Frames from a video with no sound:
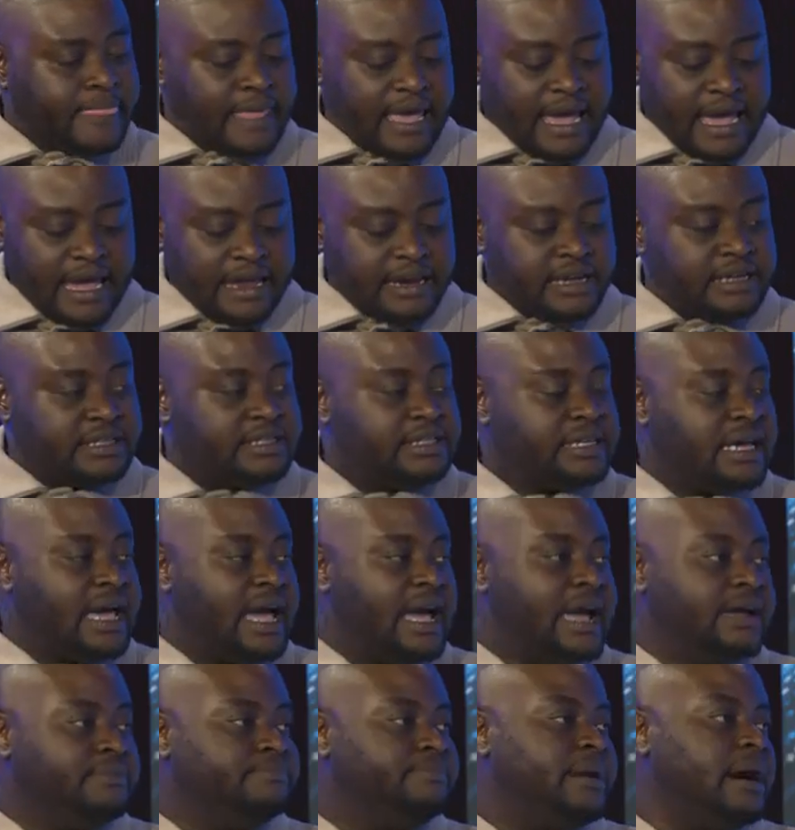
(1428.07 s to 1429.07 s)
edit,
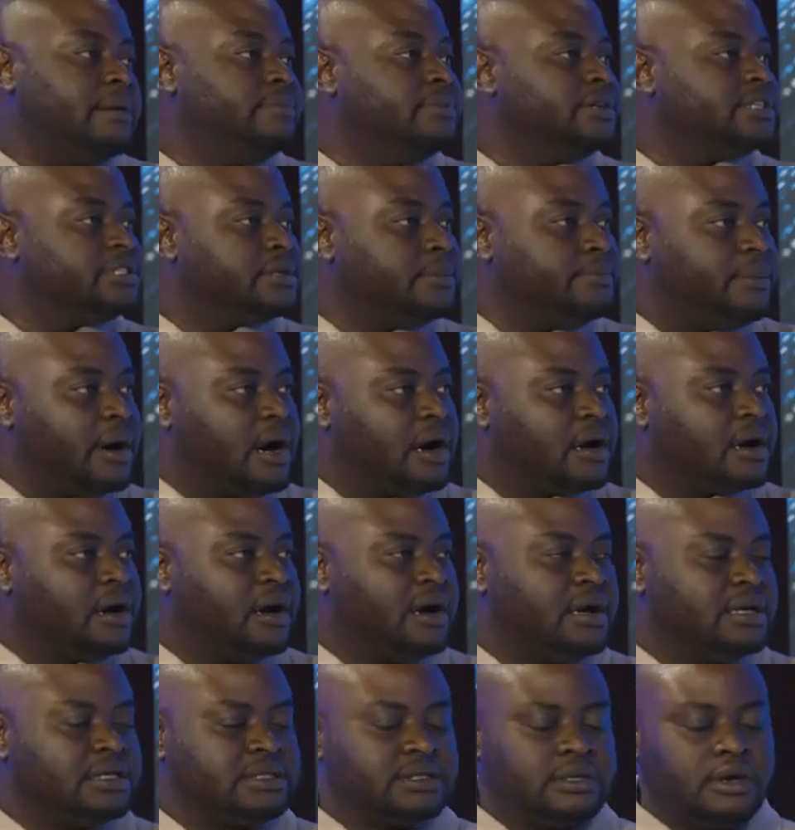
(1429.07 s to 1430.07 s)
and publish a
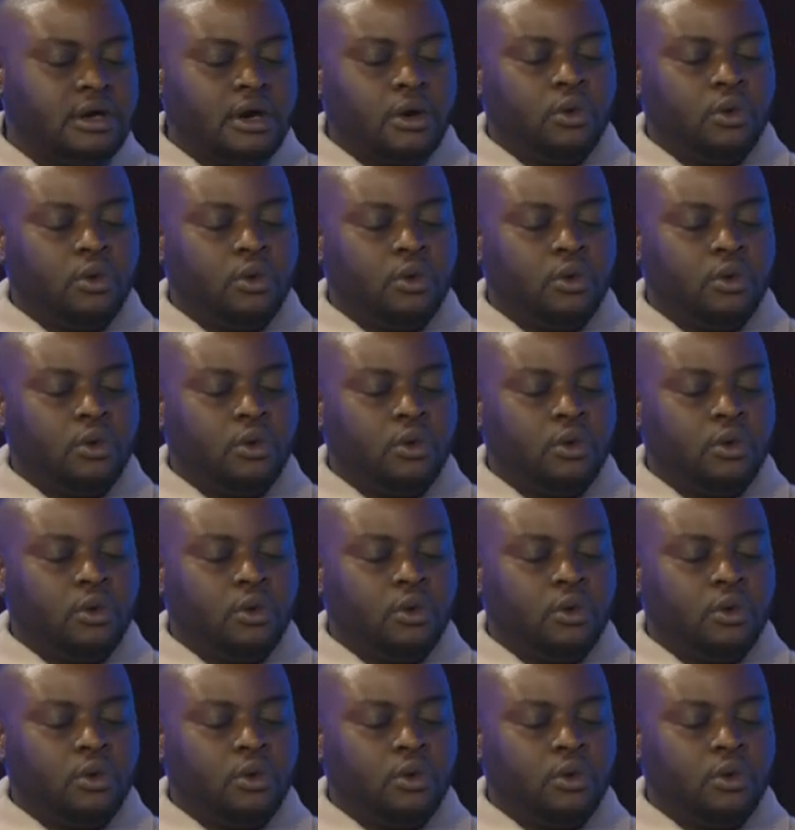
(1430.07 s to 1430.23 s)
podcast